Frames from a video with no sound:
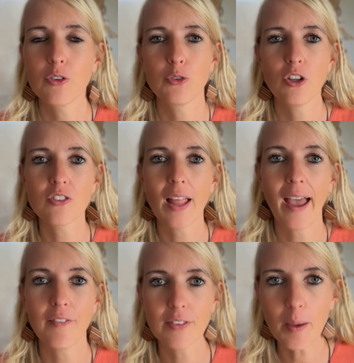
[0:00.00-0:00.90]
who doesn't
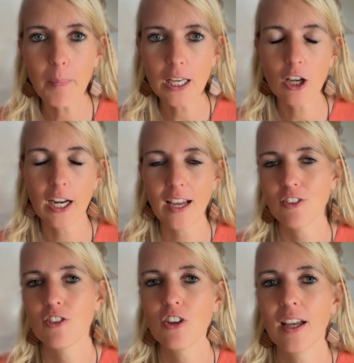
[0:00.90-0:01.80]
have that many
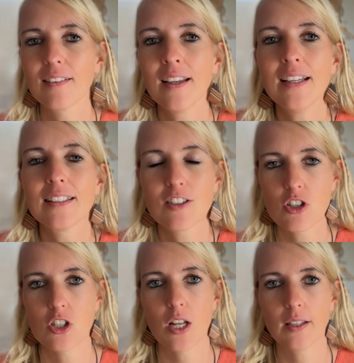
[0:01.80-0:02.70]
connections yet, this
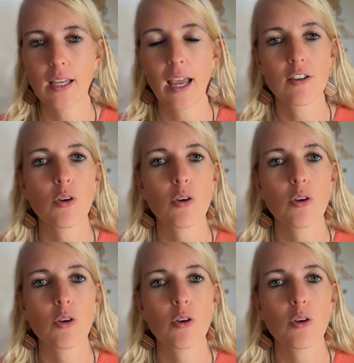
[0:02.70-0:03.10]
is not the case.